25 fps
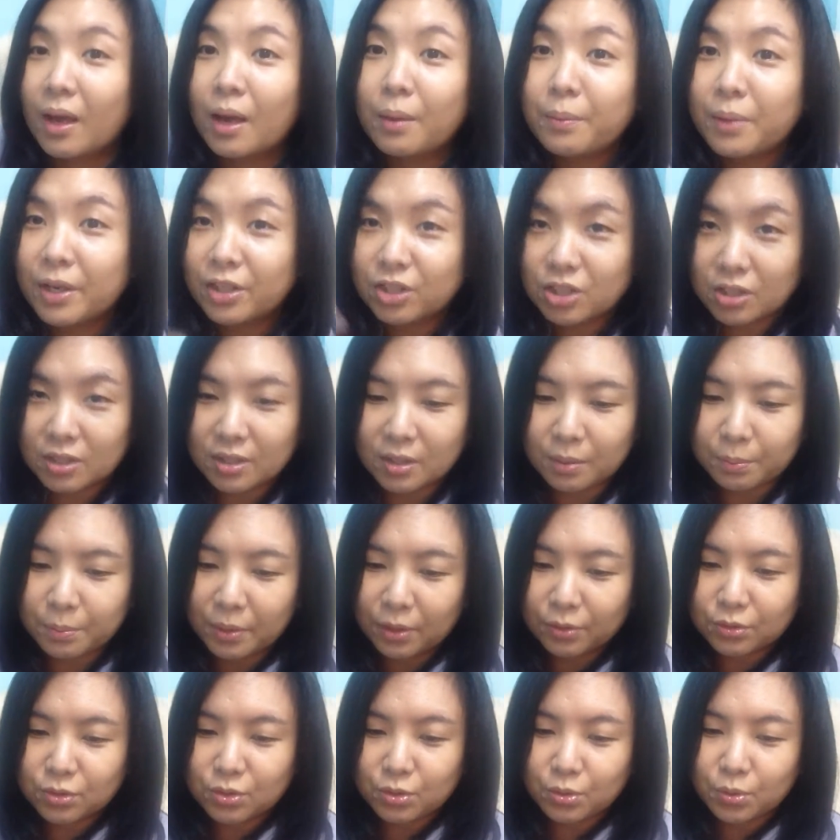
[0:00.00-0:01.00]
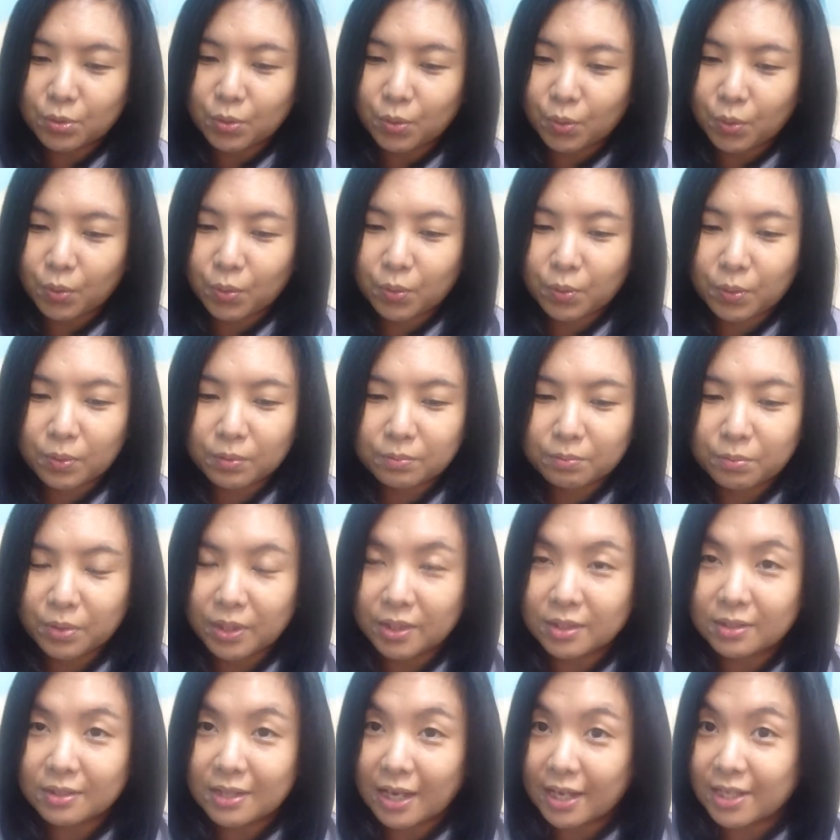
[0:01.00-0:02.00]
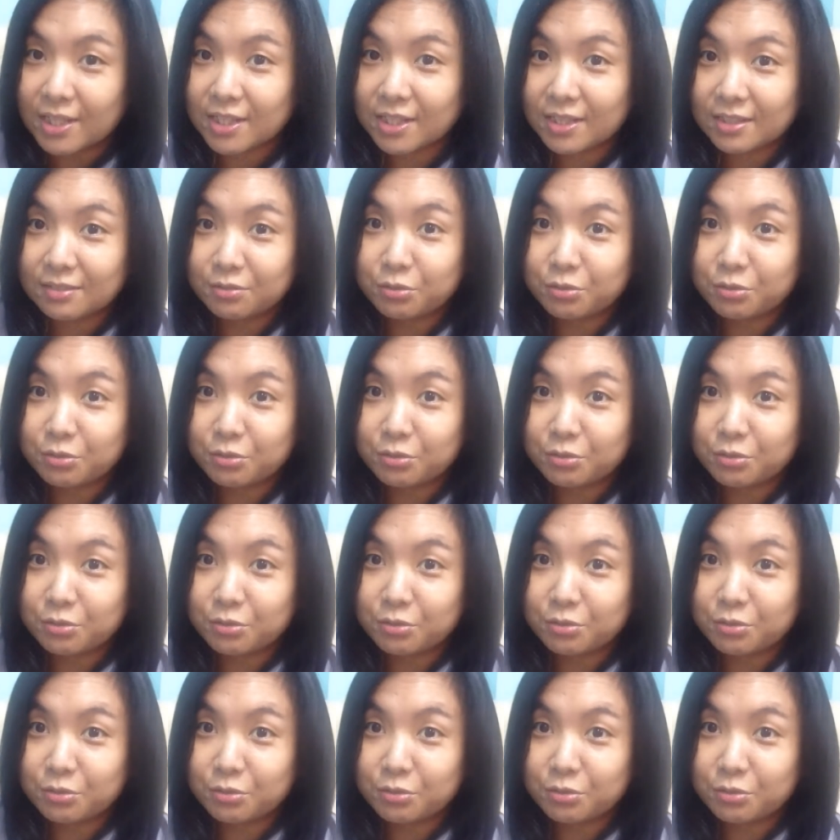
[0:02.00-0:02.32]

I'm actually about to go but I